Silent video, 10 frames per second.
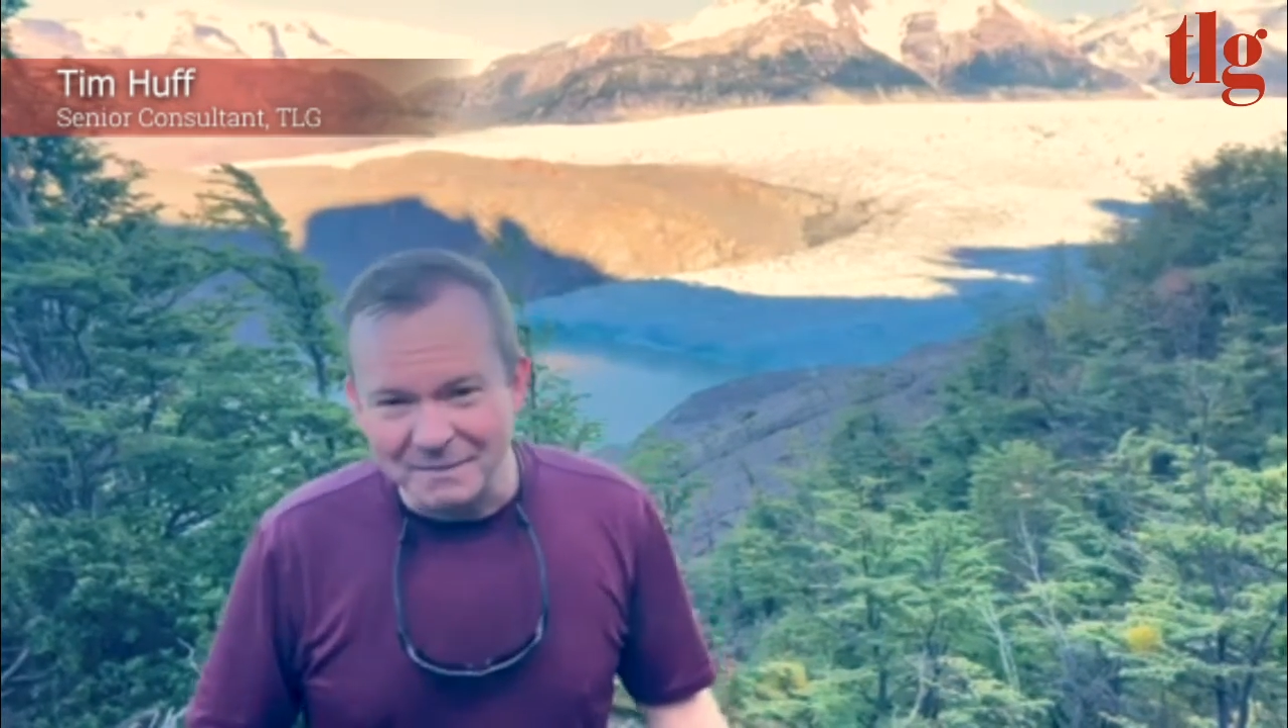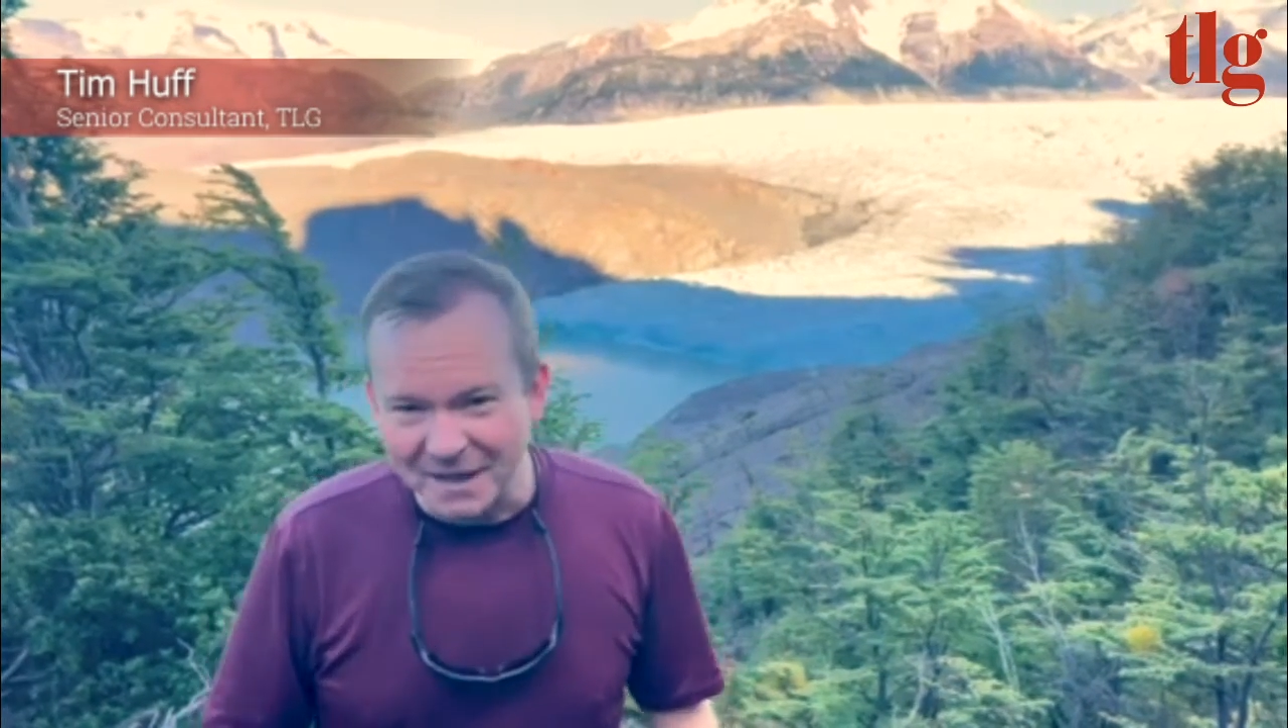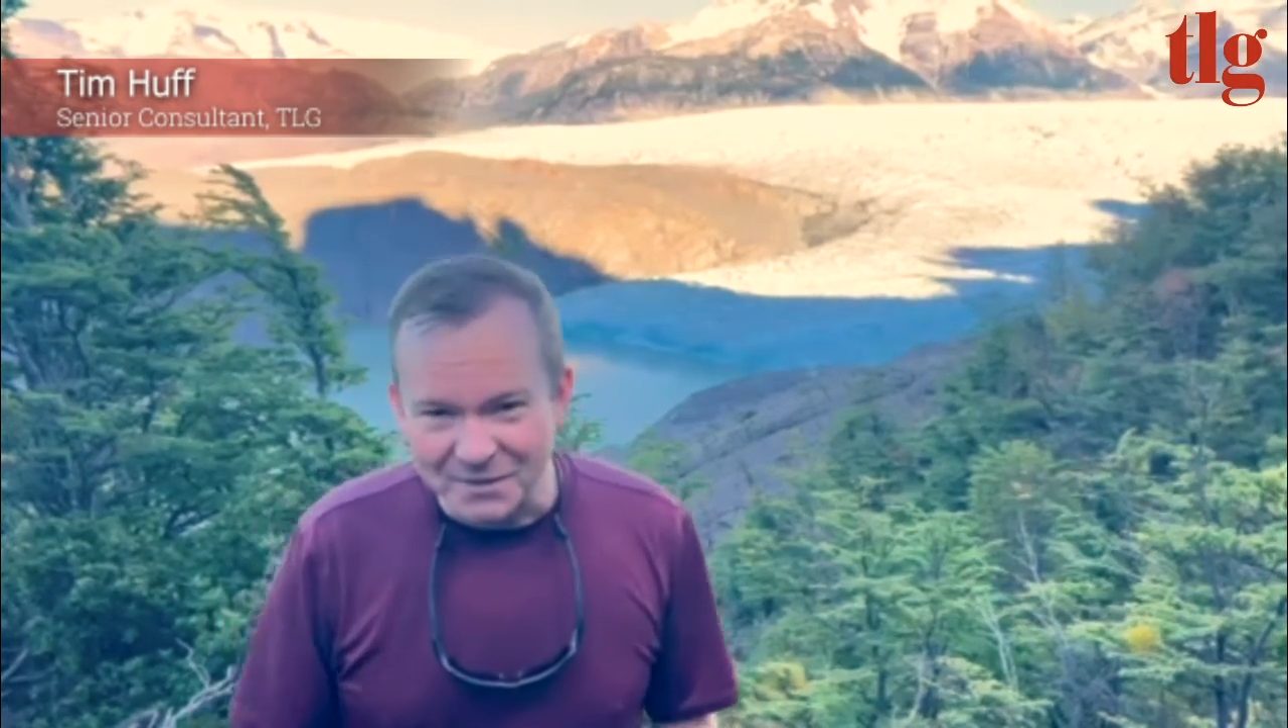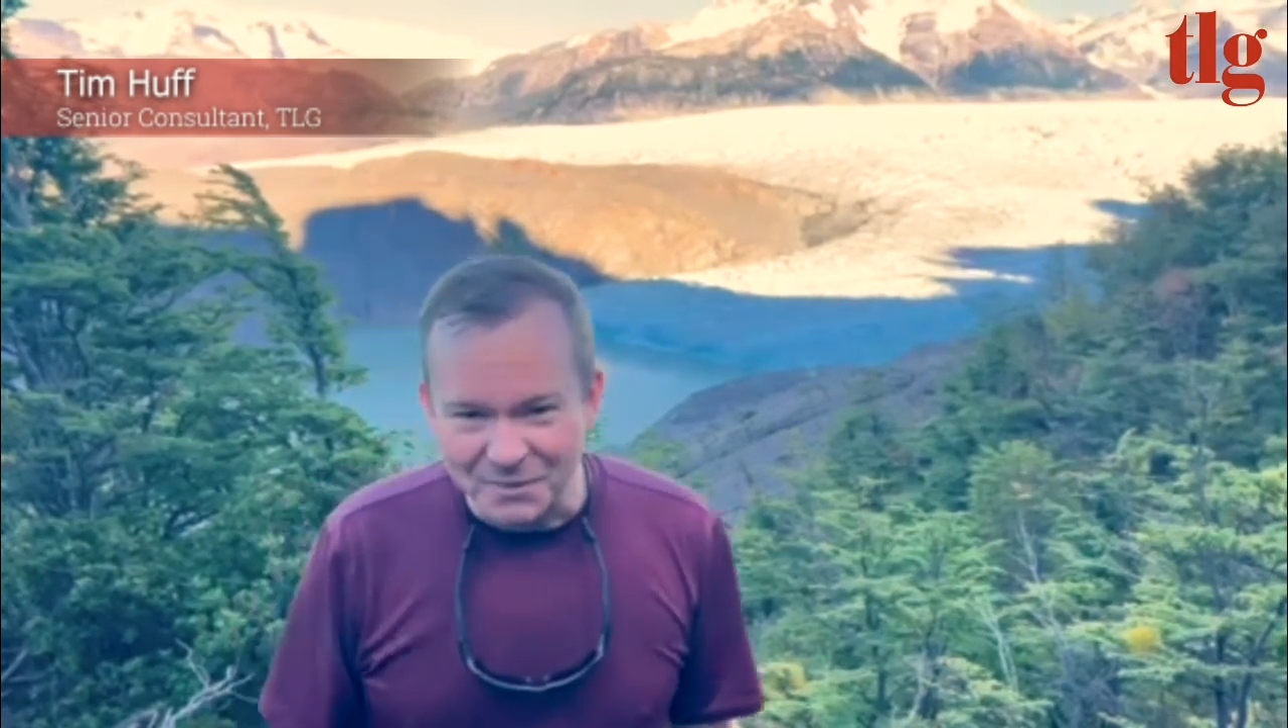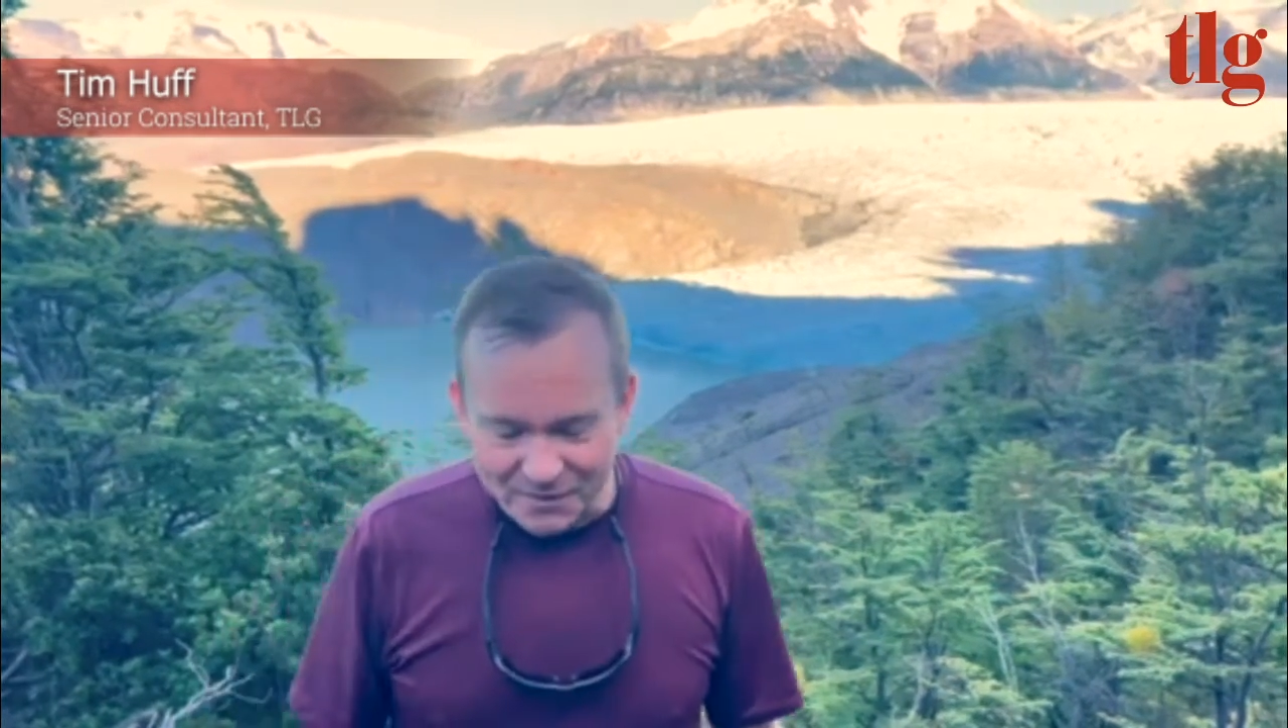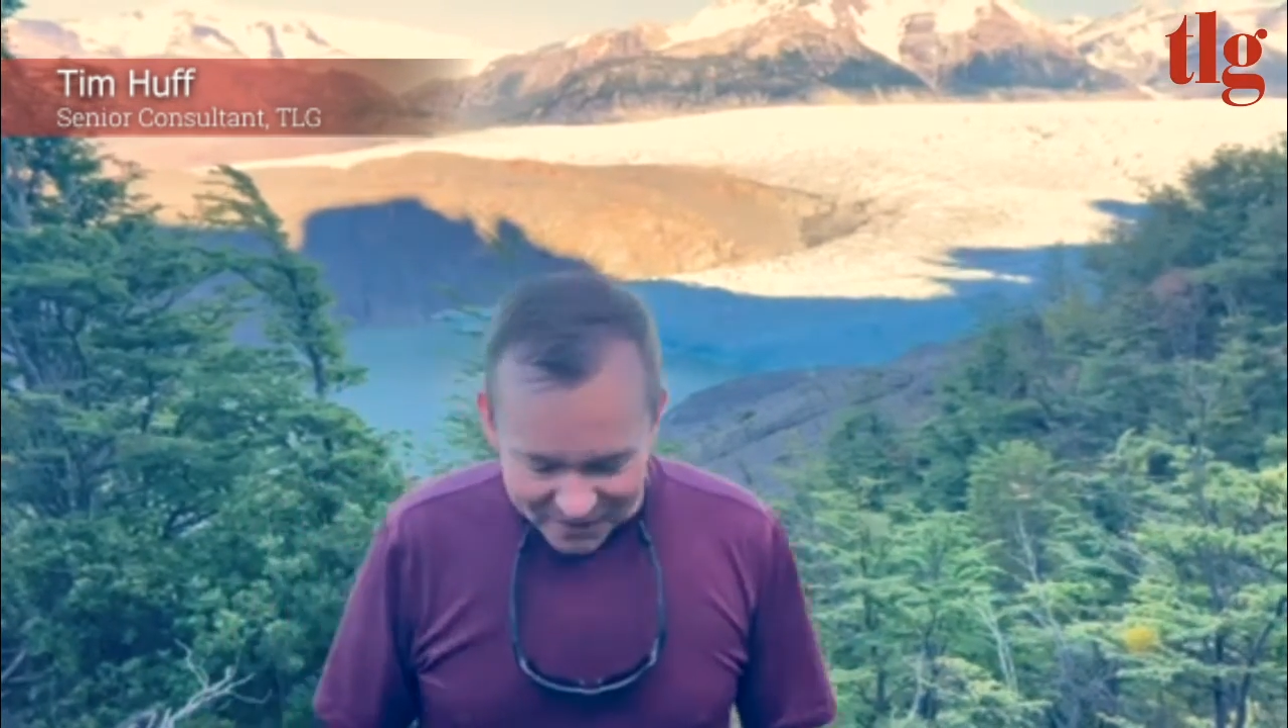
me as we